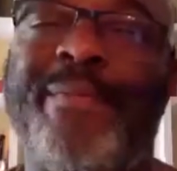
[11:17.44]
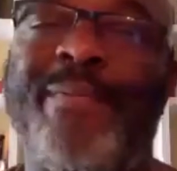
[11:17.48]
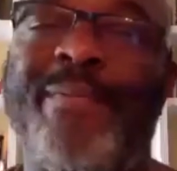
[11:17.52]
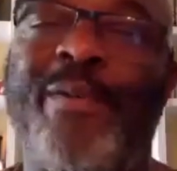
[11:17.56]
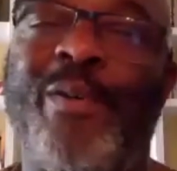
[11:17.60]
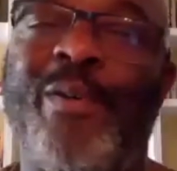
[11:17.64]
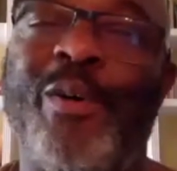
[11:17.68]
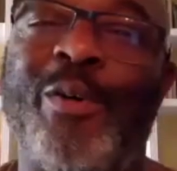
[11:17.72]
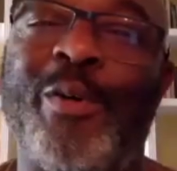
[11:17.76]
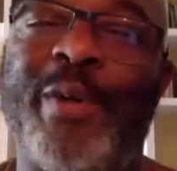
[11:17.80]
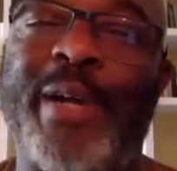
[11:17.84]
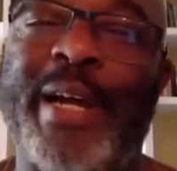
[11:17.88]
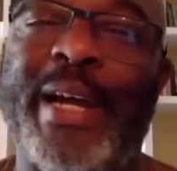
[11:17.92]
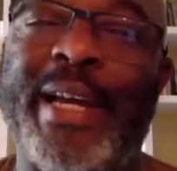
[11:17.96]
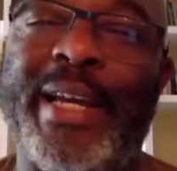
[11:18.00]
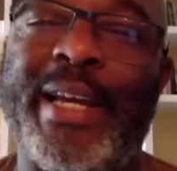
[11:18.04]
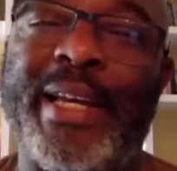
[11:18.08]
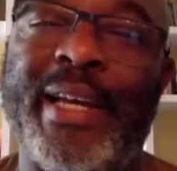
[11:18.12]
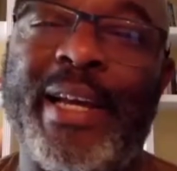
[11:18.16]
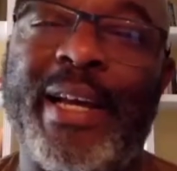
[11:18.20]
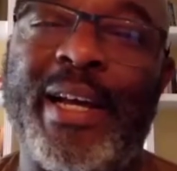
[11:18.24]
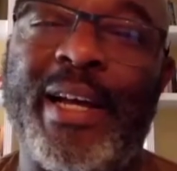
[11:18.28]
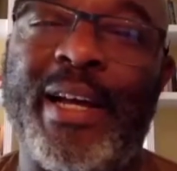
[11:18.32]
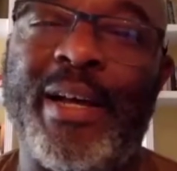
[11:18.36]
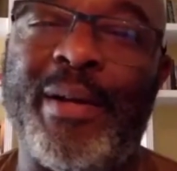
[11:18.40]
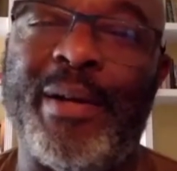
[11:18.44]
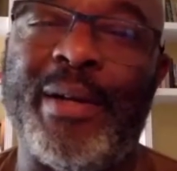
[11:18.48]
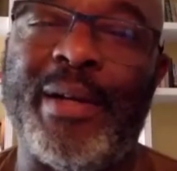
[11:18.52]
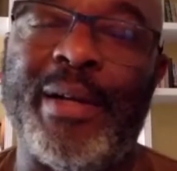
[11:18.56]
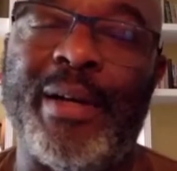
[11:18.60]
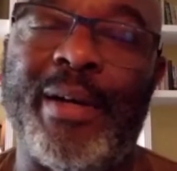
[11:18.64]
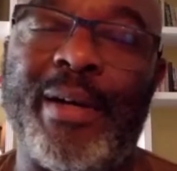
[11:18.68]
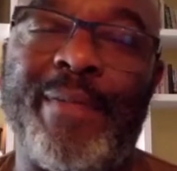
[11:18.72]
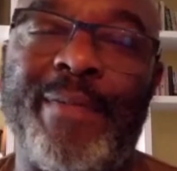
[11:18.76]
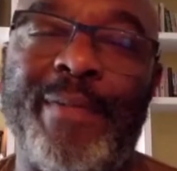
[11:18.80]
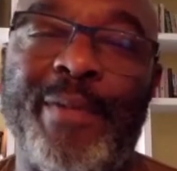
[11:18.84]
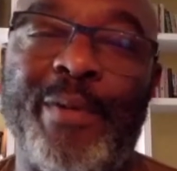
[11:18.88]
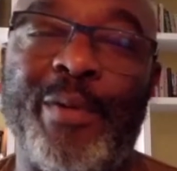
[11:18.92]
for a
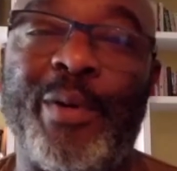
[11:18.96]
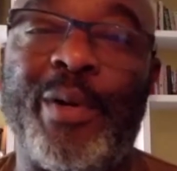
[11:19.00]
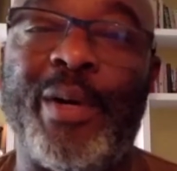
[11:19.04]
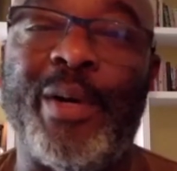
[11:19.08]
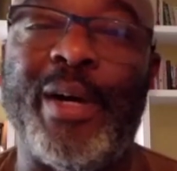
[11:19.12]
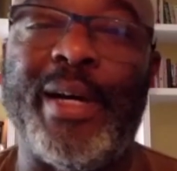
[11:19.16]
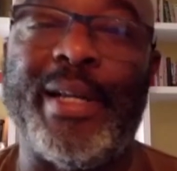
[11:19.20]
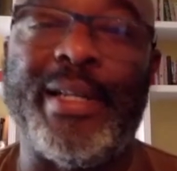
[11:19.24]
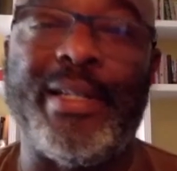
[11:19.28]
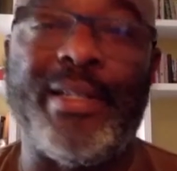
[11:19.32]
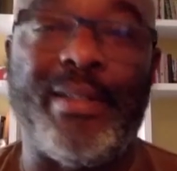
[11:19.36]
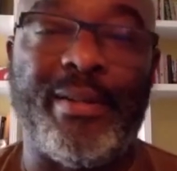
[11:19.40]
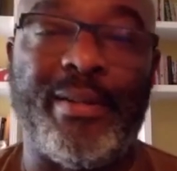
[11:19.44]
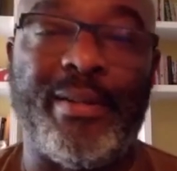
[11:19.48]
field guide?